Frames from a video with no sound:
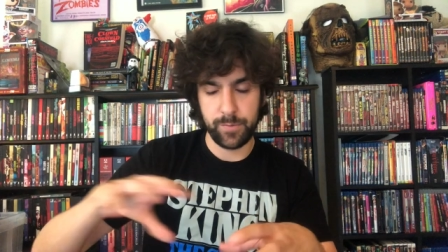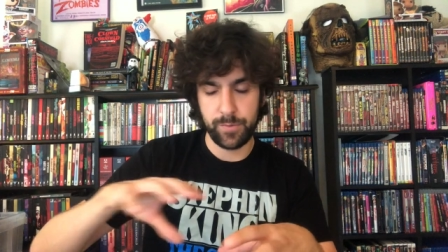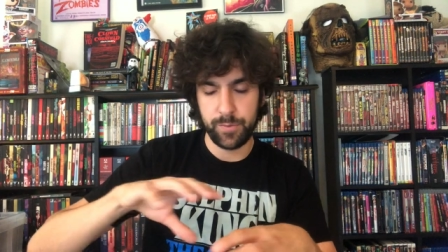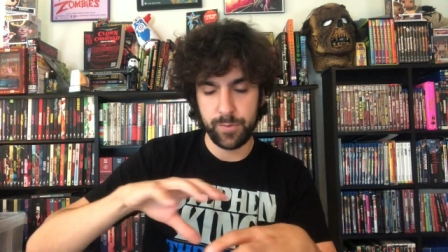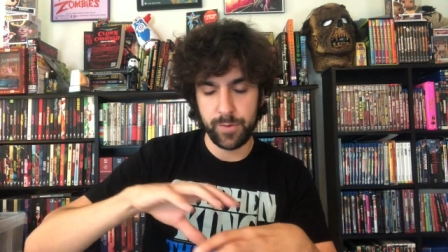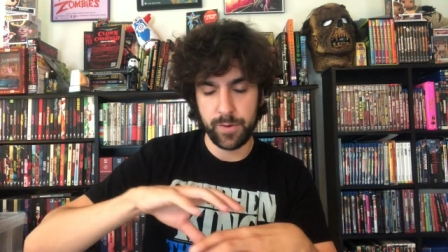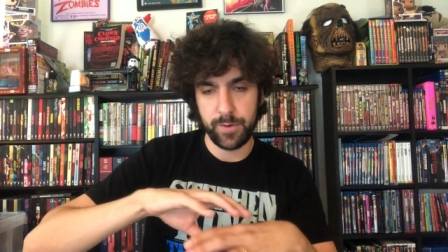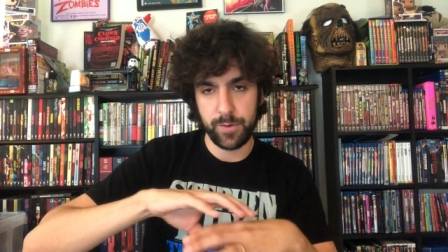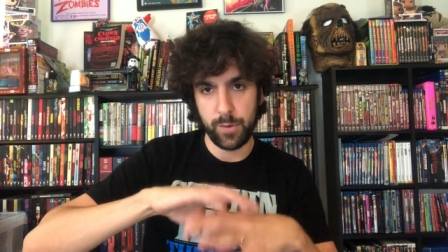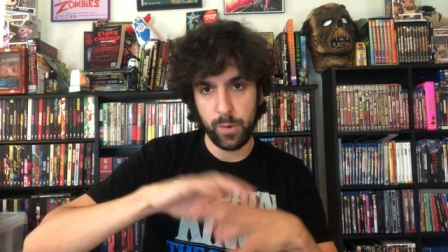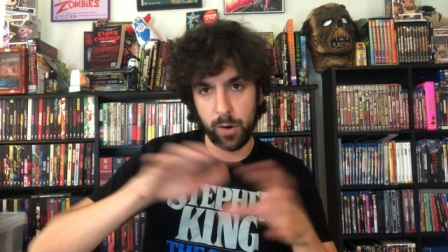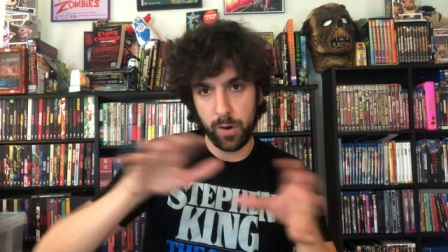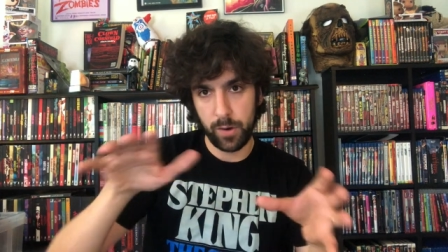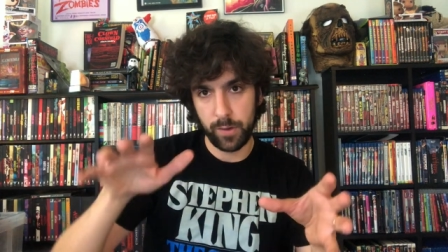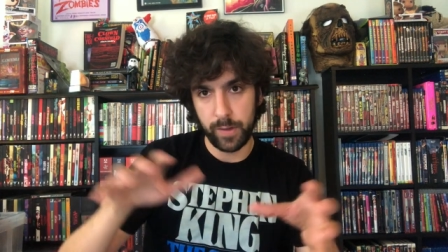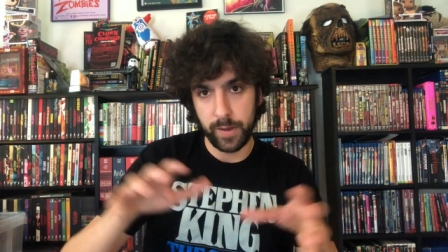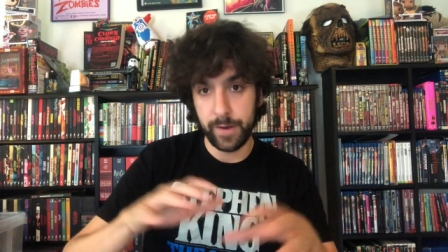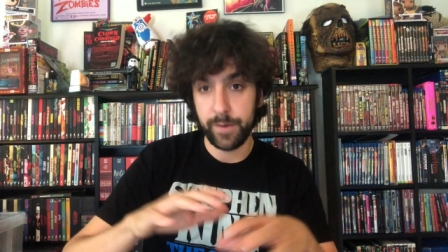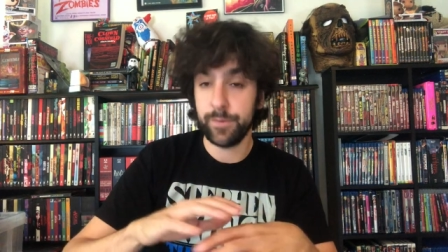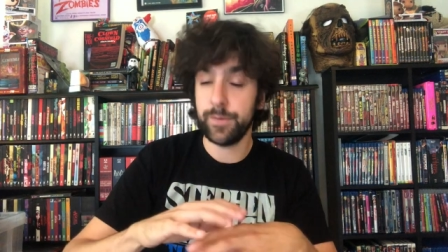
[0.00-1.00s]
through their new horror
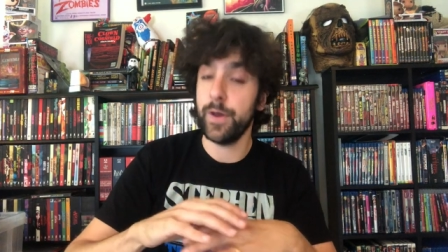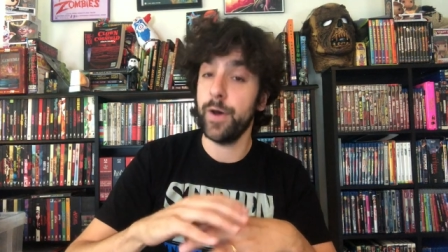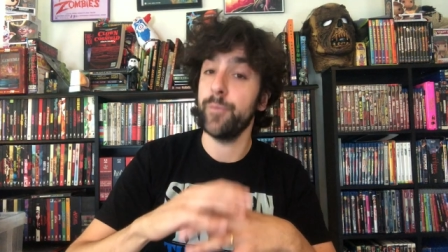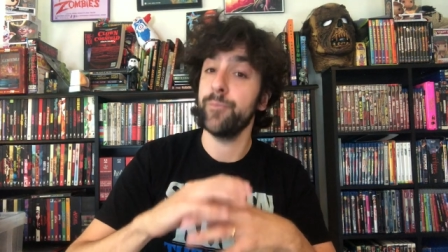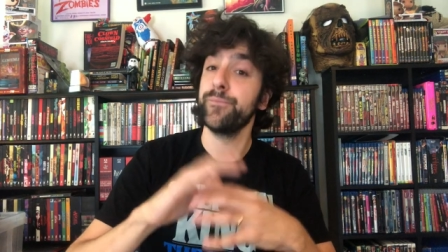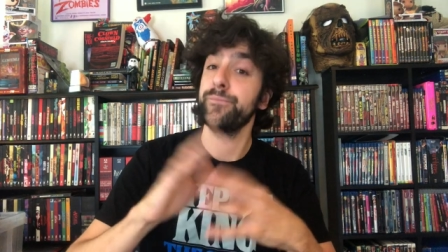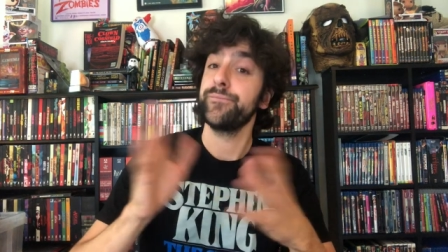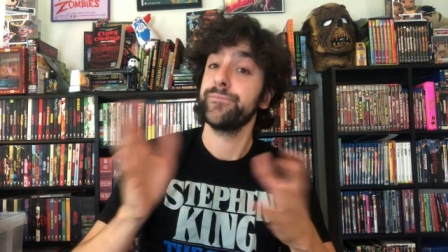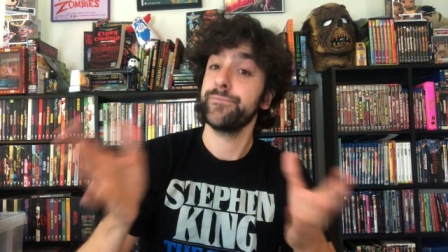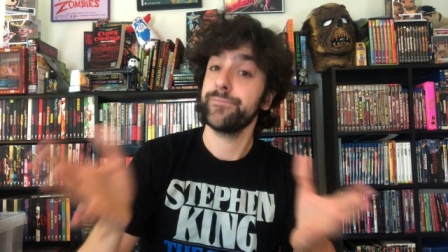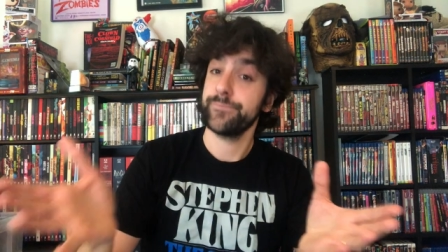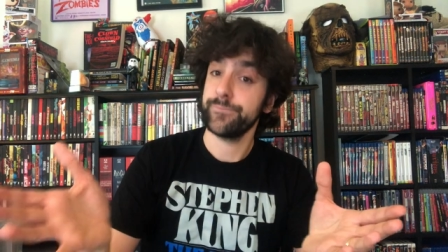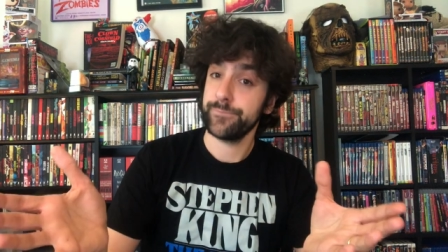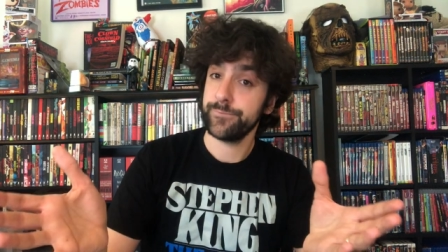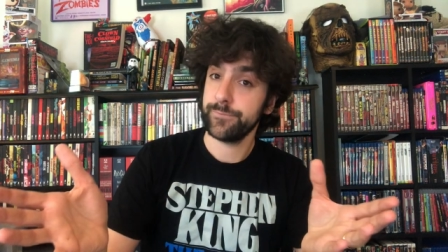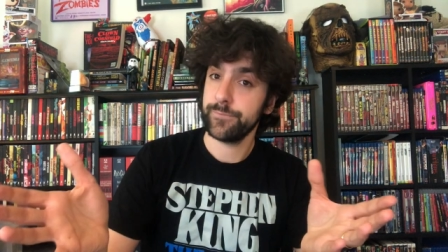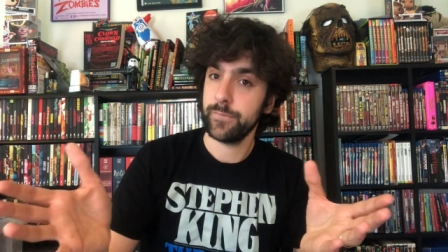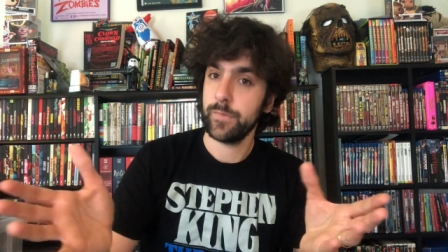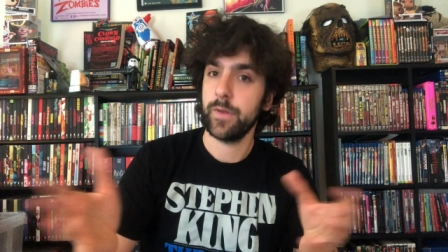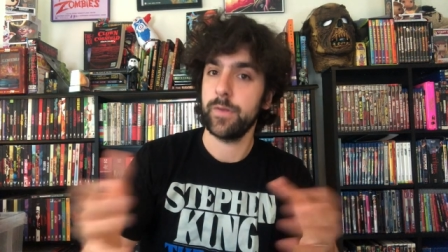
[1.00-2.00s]
line. So
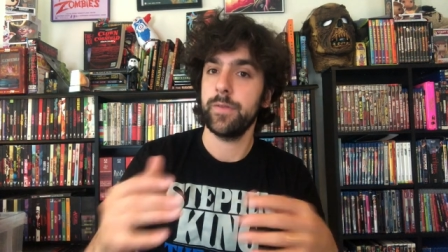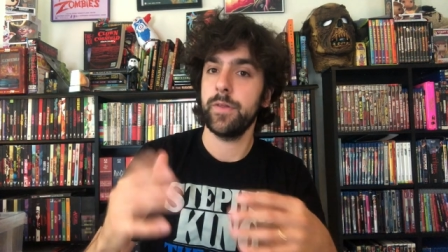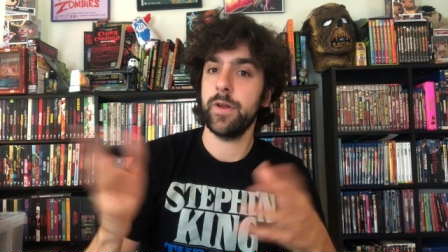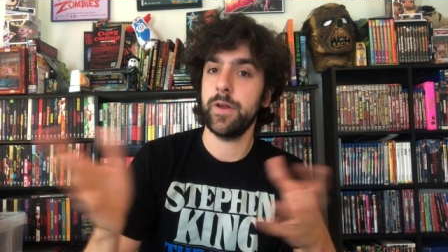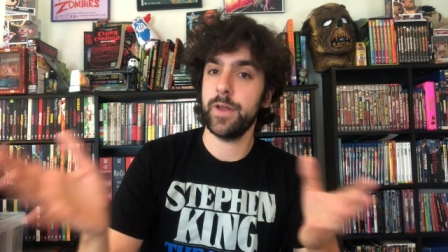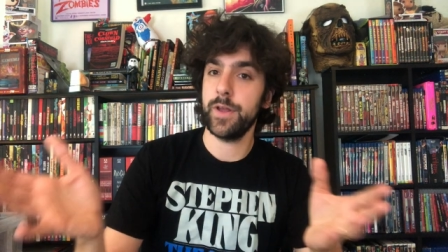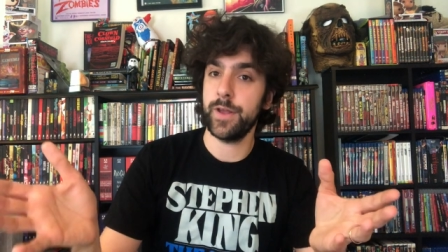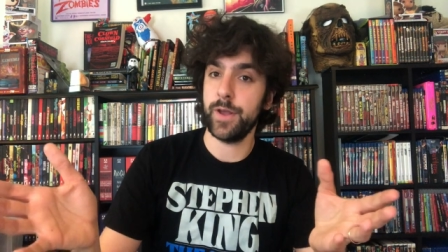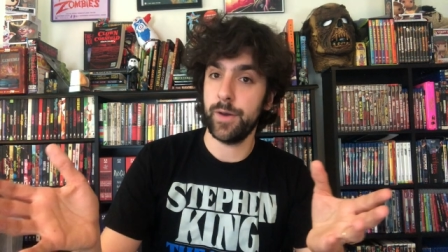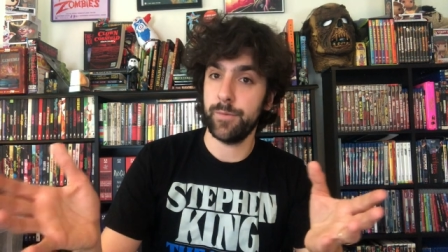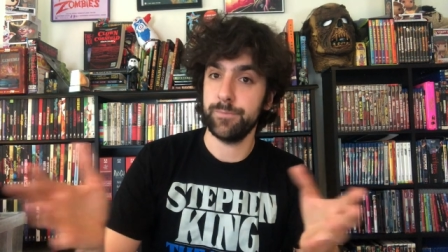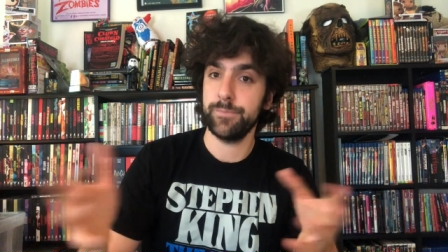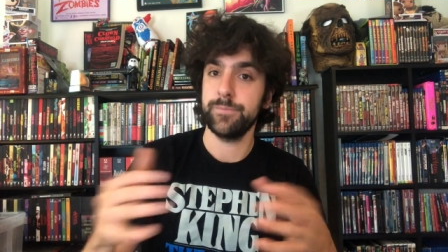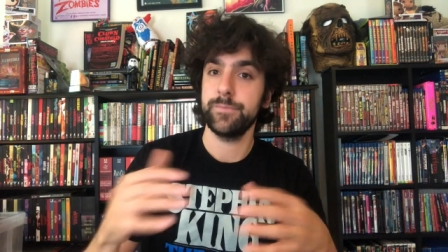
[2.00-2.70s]
there you go.